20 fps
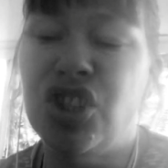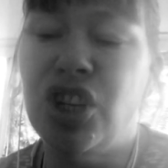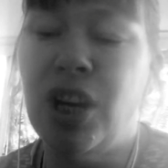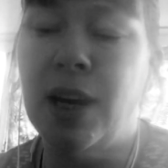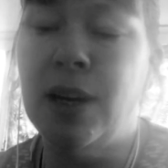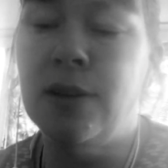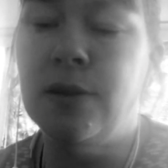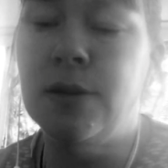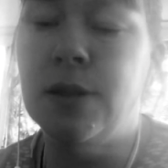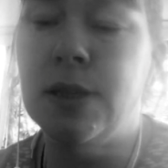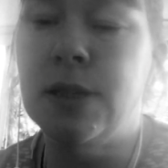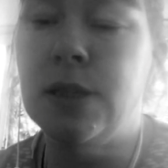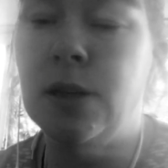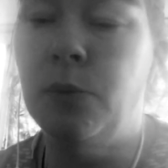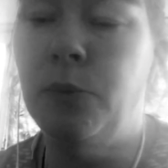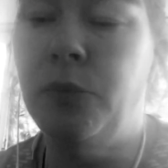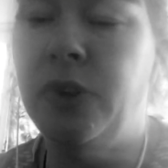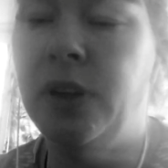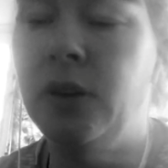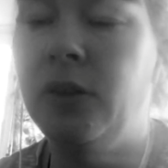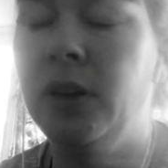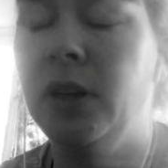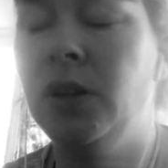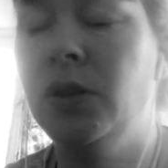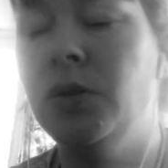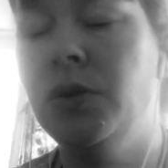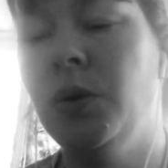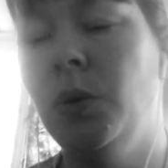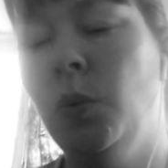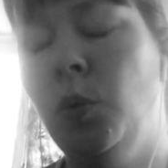being chained to
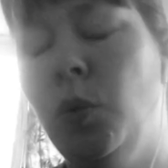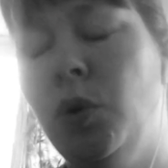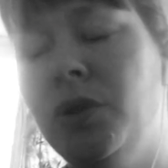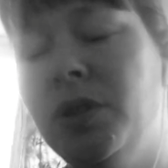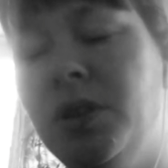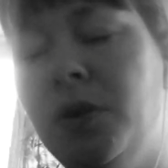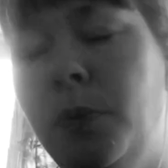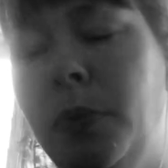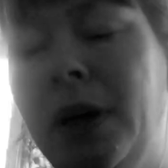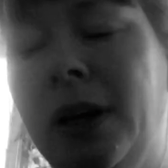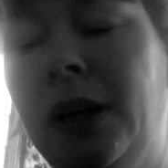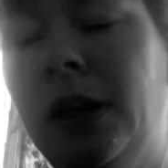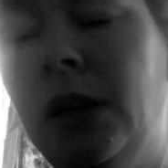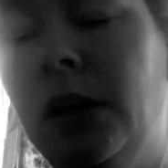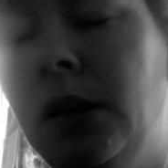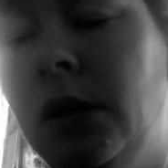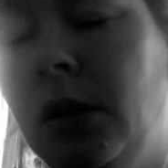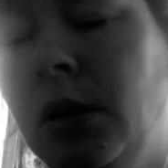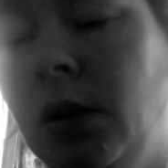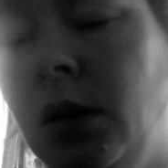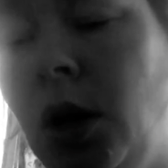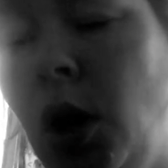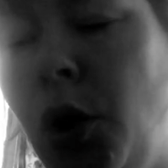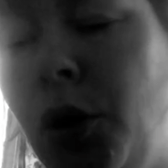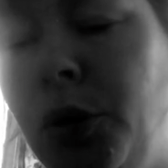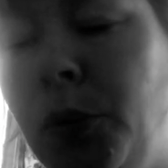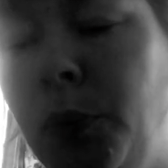something that you don't want to be,